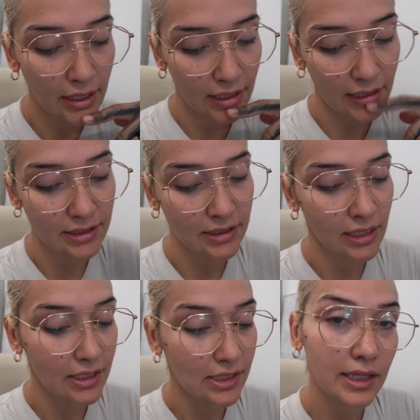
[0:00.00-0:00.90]
Because
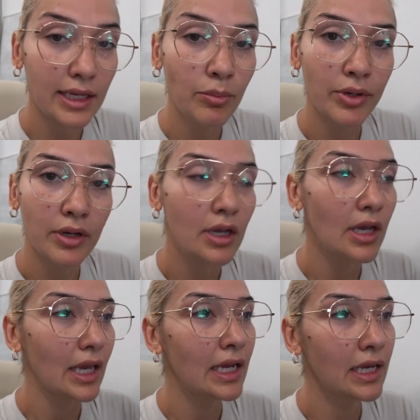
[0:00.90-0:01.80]
sleep,
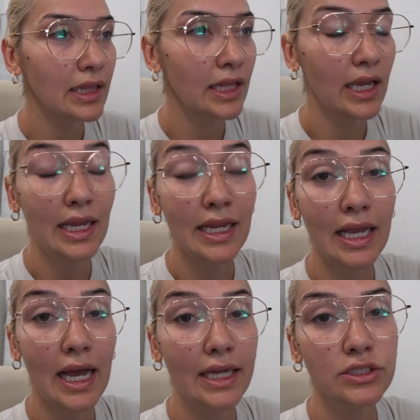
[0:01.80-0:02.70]
eating late,
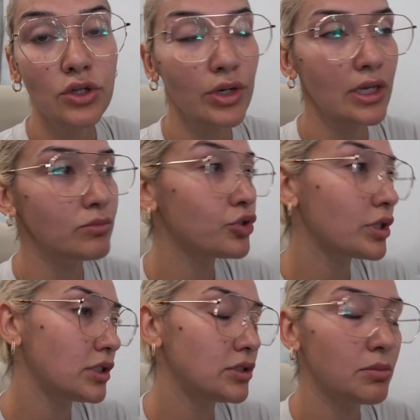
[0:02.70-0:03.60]
eating high sodium,
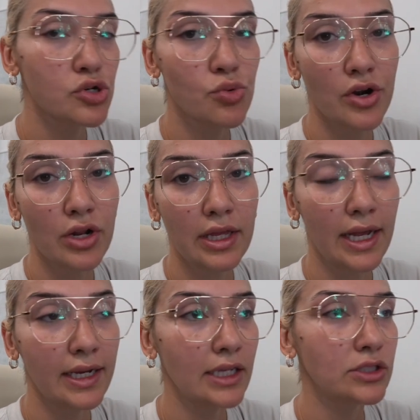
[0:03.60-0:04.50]
drinking too much water late
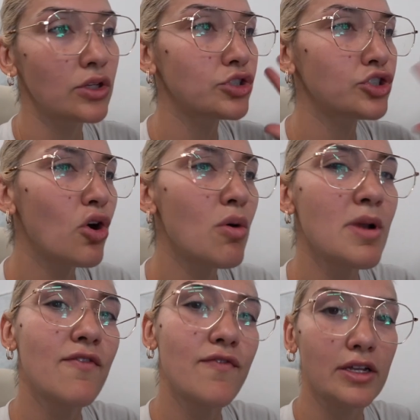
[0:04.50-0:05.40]
at night, there's so
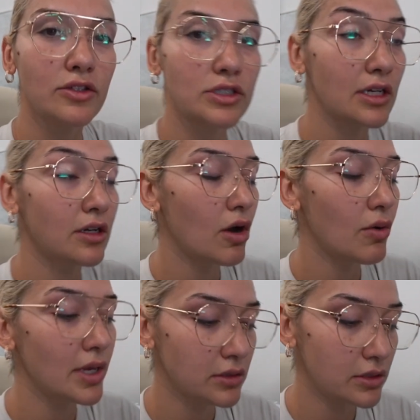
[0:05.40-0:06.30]
many factors that go
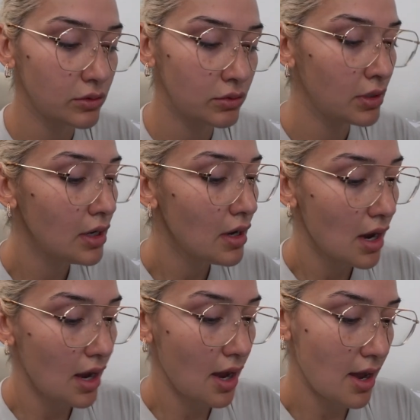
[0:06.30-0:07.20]
into
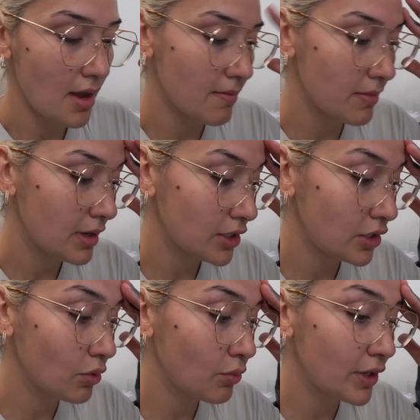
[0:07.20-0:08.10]
um, you
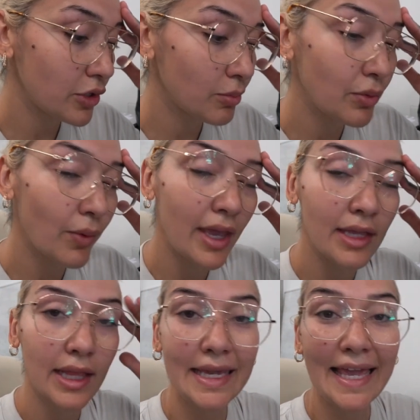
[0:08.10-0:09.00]
know, what you'll be weighing
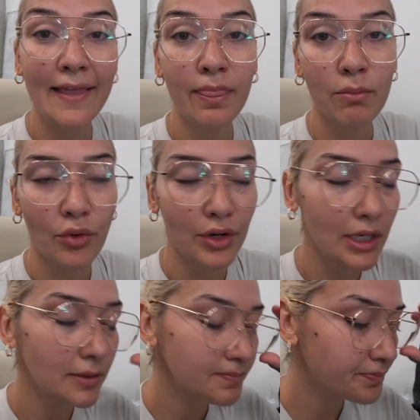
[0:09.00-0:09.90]
like in the
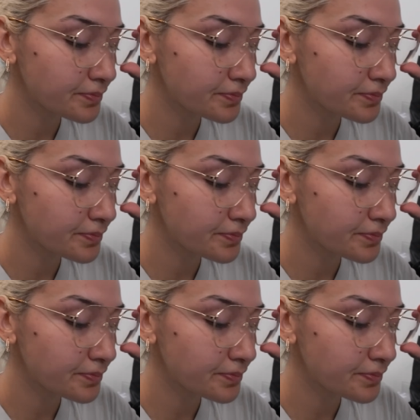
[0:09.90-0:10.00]
morning.